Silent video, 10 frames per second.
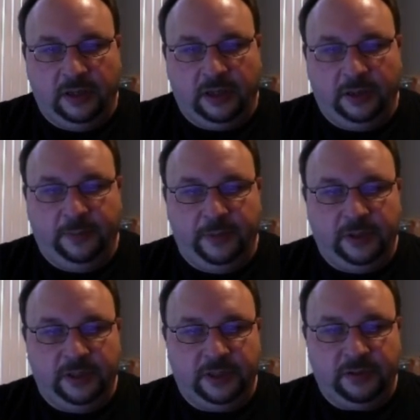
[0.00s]
I'm going to
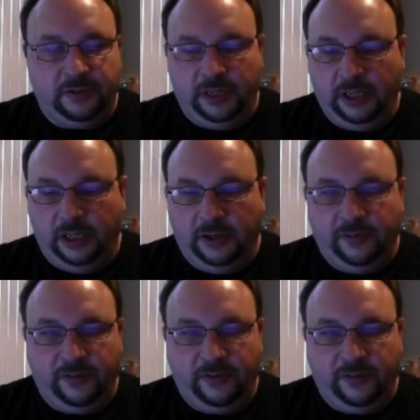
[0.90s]
build a string here.